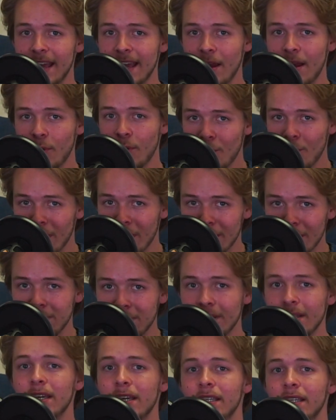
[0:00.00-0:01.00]
We want to
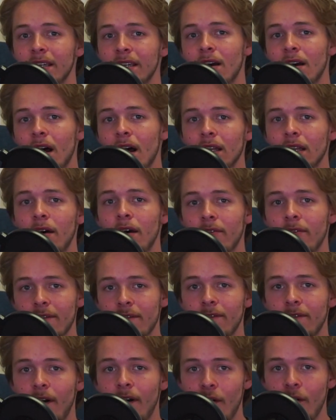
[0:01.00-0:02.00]
please a loving
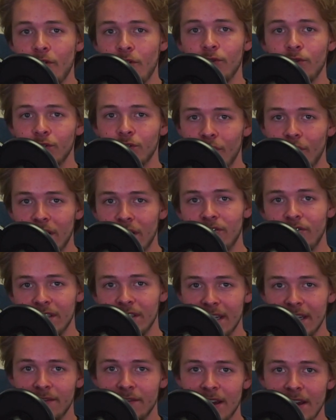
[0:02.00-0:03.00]
Father who's already
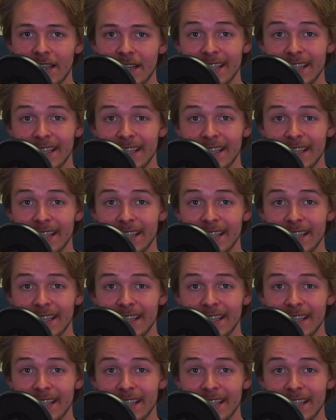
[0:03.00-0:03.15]
received us.